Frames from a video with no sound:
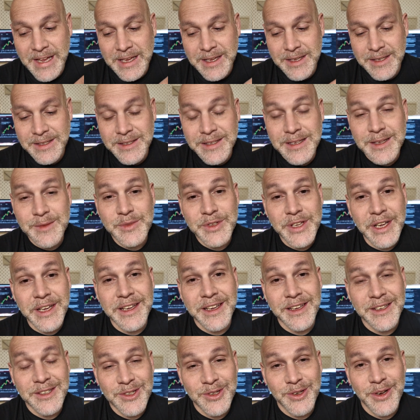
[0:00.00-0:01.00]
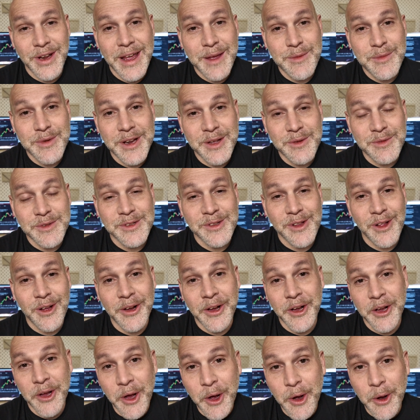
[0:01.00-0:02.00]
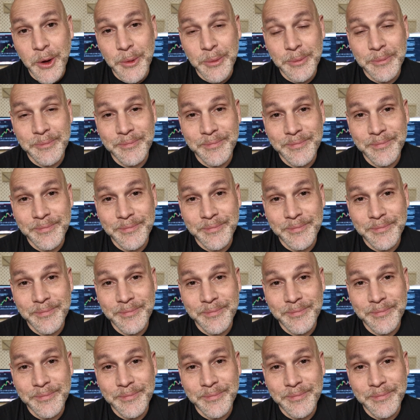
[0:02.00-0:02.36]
Seems like yesterday, but it was long ago.